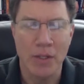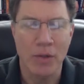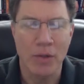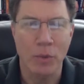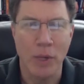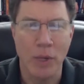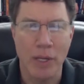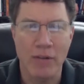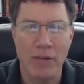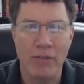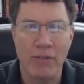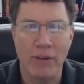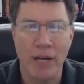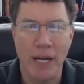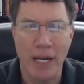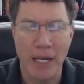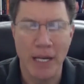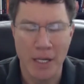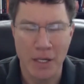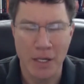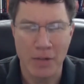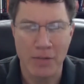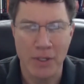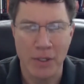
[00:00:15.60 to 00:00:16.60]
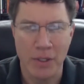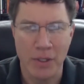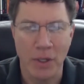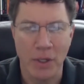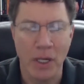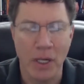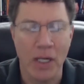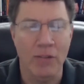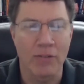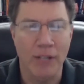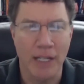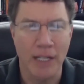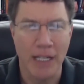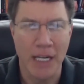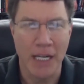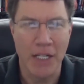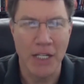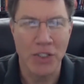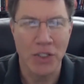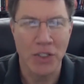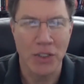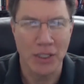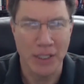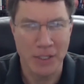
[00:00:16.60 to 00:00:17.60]
Rena-Fi interview on
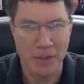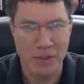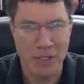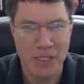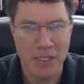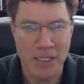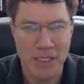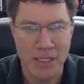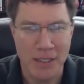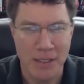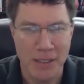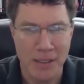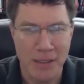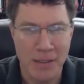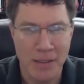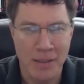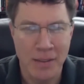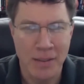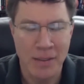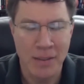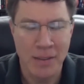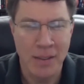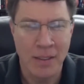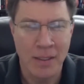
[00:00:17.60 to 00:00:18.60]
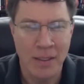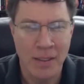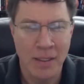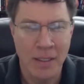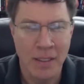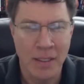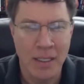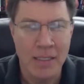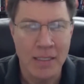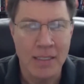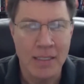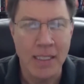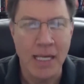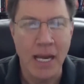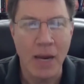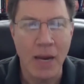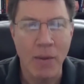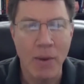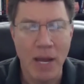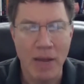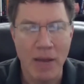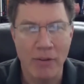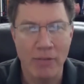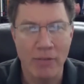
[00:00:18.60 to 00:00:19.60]
financial literacy. Today,
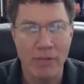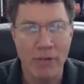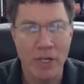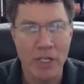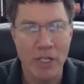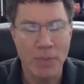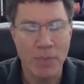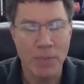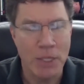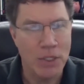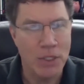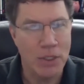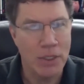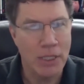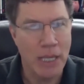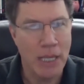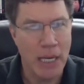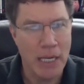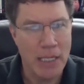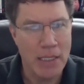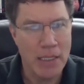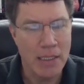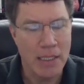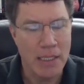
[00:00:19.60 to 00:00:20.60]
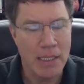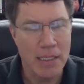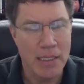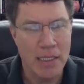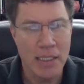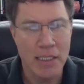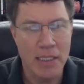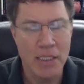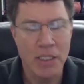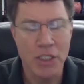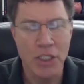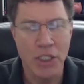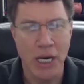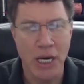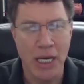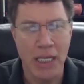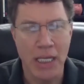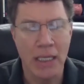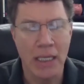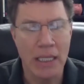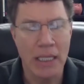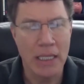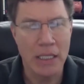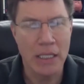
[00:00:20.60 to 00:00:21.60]
we have a very special guest. This is
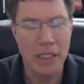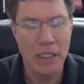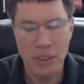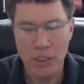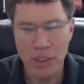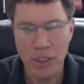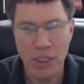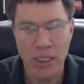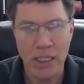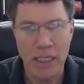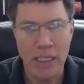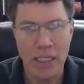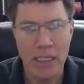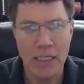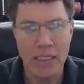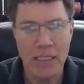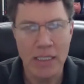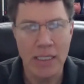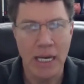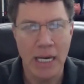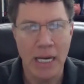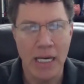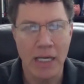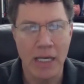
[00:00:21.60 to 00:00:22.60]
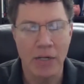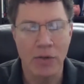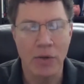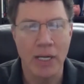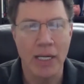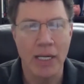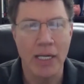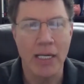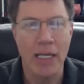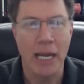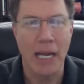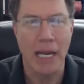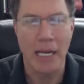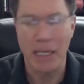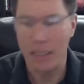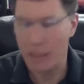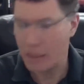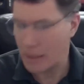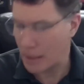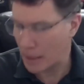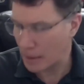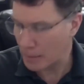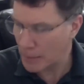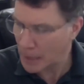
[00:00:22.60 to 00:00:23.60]
Jen Lee. She is a
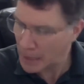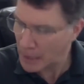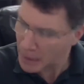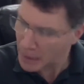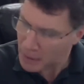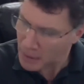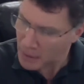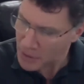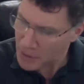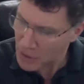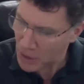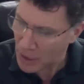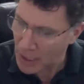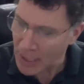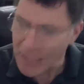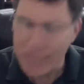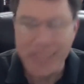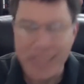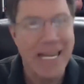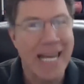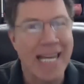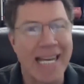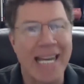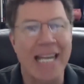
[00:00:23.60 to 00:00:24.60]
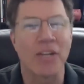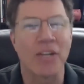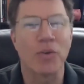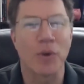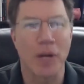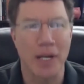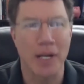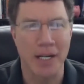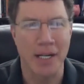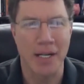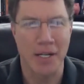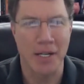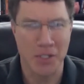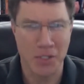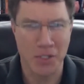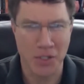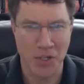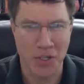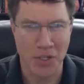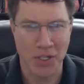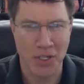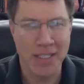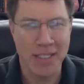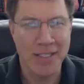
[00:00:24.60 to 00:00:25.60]
a debt and credit
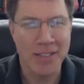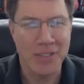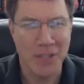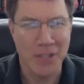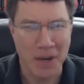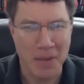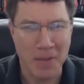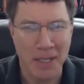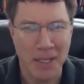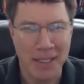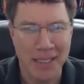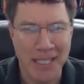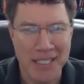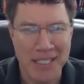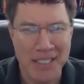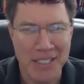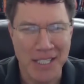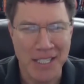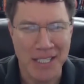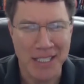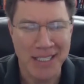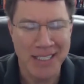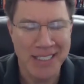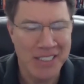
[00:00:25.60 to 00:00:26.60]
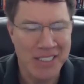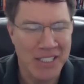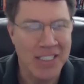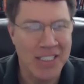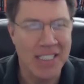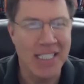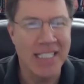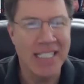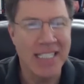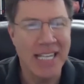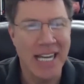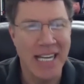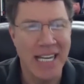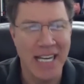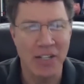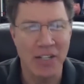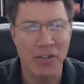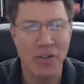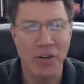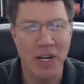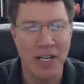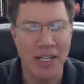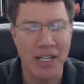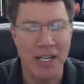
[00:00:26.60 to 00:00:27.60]
attorney. Sorry about that, Jen. She's a debt and
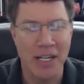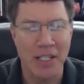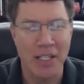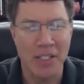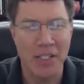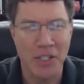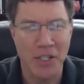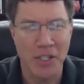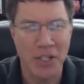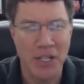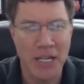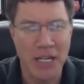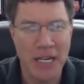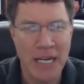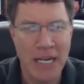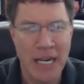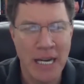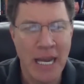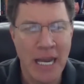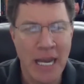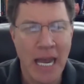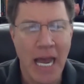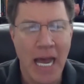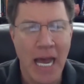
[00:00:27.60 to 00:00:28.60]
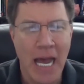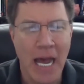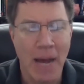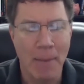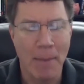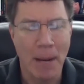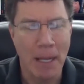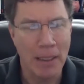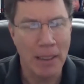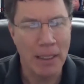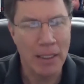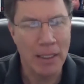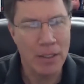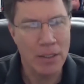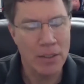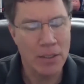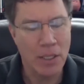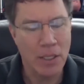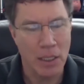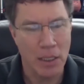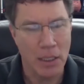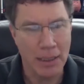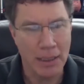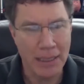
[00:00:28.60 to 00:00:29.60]
credit attorney. I'll let her
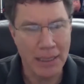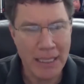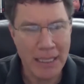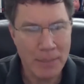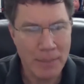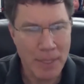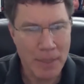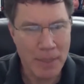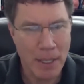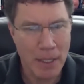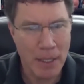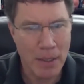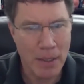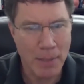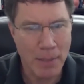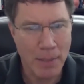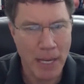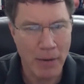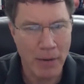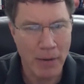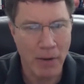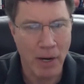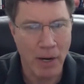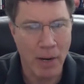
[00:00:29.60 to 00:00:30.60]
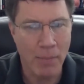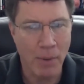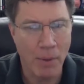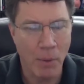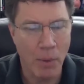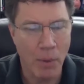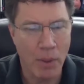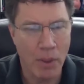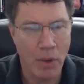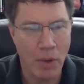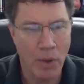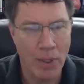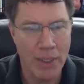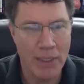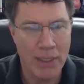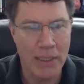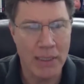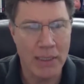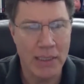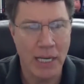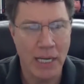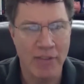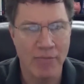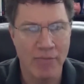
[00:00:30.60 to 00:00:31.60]
talk a little bit about her background, but we're going to
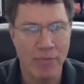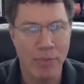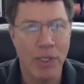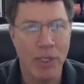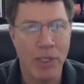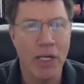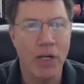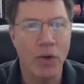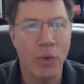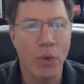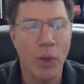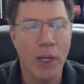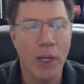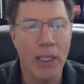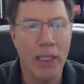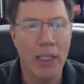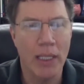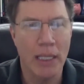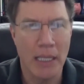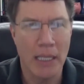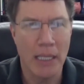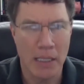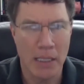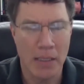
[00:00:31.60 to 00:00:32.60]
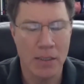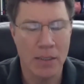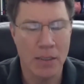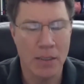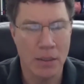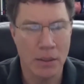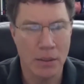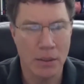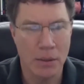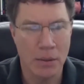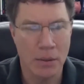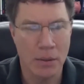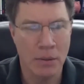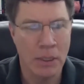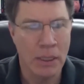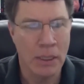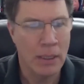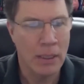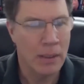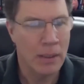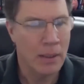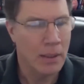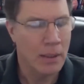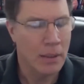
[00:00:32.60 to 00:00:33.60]
dive pretty quickly into,
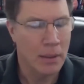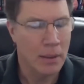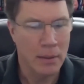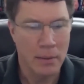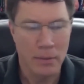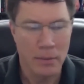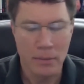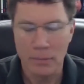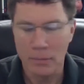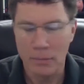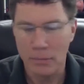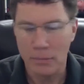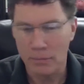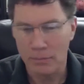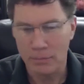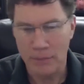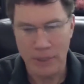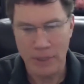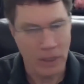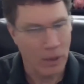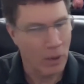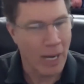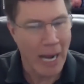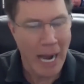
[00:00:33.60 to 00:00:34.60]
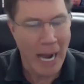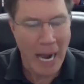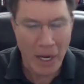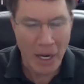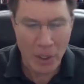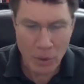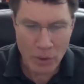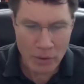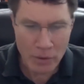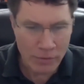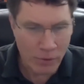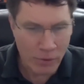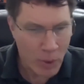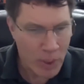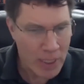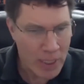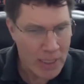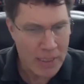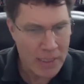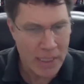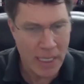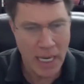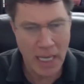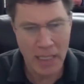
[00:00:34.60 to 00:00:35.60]
how to
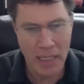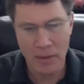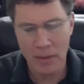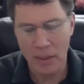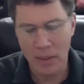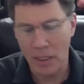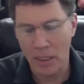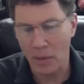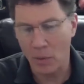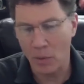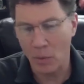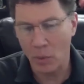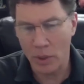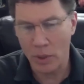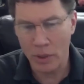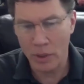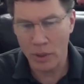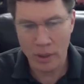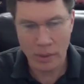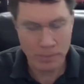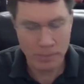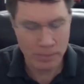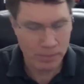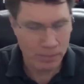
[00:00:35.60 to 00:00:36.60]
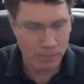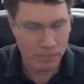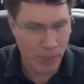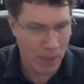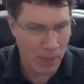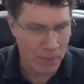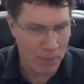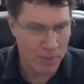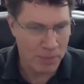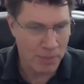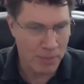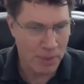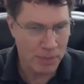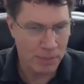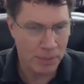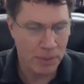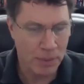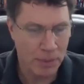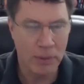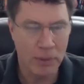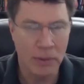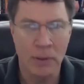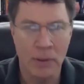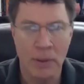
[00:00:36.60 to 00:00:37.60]
avoid debt. What are the problems
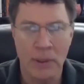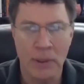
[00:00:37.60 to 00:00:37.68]
people